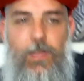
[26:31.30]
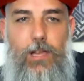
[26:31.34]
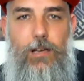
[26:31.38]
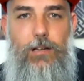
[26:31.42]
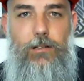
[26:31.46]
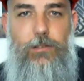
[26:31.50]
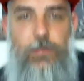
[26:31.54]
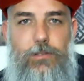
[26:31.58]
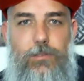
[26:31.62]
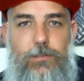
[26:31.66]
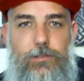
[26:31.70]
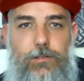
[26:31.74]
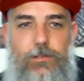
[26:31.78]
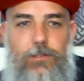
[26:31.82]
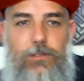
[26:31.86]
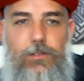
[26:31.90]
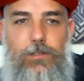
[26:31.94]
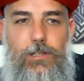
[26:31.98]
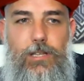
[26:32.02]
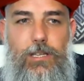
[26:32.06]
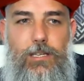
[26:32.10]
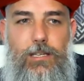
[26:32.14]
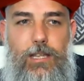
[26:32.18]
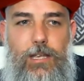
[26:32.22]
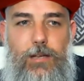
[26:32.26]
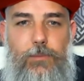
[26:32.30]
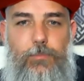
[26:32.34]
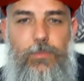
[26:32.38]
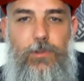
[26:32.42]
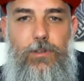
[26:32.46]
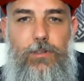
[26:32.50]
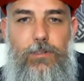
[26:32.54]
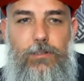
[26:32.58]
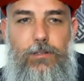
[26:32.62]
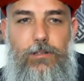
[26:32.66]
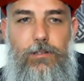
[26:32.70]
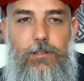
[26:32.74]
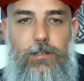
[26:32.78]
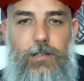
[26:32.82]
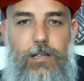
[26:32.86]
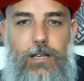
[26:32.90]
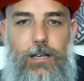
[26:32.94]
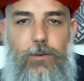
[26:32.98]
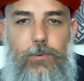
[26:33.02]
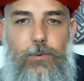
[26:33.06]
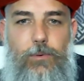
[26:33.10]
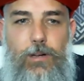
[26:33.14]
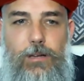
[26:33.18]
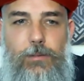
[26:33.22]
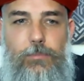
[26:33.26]
I'll just turn that camera
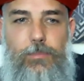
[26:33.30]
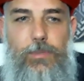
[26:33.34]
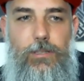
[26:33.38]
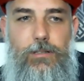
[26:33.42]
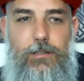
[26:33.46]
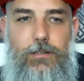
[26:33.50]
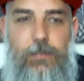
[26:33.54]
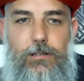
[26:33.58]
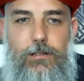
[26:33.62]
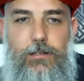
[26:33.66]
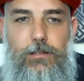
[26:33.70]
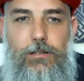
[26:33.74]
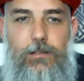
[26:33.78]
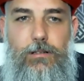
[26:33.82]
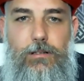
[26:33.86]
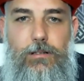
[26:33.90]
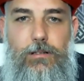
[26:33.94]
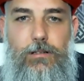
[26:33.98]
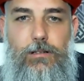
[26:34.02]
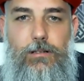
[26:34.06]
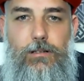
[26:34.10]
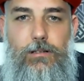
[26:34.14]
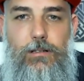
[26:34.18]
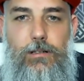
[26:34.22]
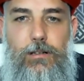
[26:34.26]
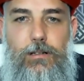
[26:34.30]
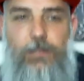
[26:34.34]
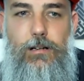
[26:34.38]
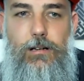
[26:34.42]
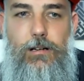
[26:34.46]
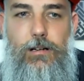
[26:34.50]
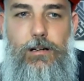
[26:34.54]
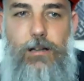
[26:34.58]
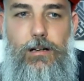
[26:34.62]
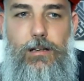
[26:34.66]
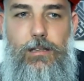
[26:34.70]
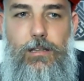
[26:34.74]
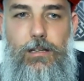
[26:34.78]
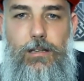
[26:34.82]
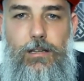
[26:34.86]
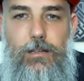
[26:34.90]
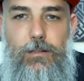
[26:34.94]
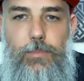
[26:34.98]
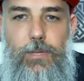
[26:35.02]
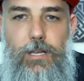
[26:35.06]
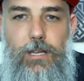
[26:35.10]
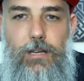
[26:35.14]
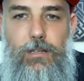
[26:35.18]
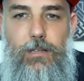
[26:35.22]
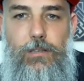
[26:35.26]
that way a bit. And that'll
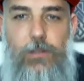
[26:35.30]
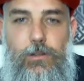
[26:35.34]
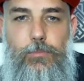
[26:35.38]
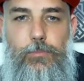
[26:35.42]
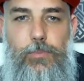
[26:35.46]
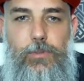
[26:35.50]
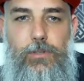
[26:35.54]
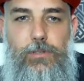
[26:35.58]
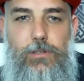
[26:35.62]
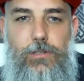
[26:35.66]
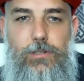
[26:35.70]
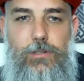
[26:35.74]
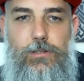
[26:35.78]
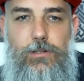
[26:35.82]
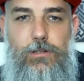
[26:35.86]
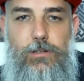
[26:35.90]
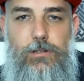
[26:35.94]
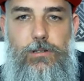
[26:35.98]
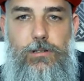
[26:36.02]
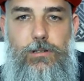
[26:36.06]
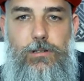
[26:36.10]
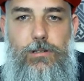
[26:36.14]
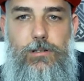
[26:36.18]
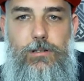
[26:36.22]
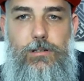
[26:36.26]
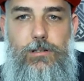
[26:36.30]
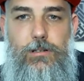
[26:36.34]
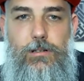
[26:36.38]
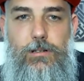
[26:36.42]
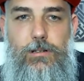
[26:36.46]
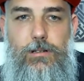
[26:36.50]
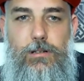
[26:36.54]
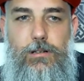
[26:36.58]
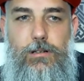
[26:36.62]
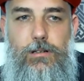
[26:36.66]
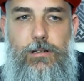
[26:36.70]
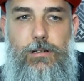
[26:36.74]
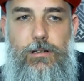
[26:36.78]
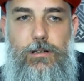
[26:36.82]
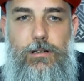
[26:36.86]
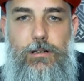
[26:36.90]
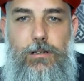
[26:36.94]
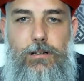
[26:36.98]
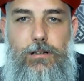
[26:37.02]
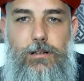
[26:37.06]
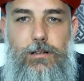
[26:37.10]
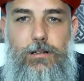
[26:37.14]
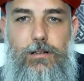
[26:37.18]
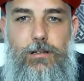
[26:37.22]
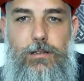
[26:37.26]
be our new position.
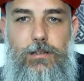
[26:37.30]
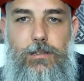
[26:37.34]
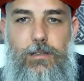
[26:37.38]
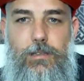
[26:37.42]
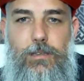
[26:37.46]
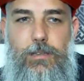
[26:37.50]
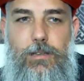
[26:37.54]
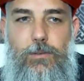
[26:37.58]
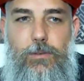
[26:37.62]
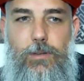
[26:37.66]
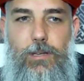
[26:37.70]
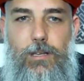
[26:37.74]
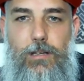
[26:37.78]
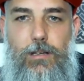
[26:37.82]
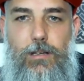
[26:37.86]
There